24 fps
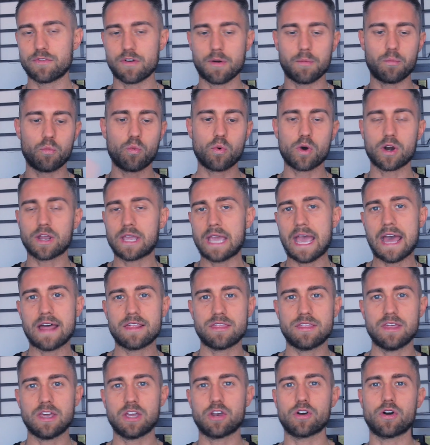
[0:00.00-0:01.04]
from work
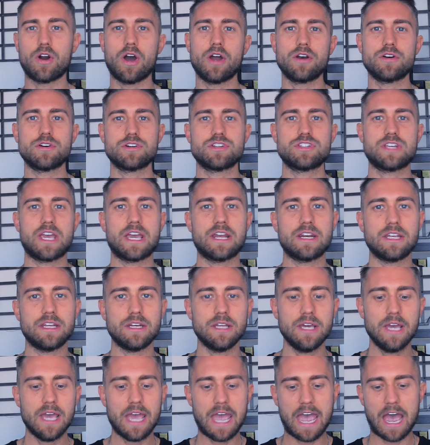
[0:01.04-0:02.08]
ethic or
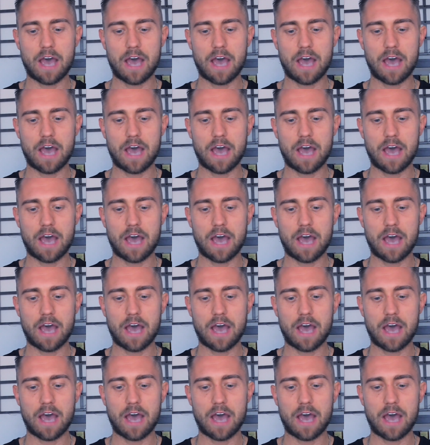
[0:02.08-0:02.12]
understanding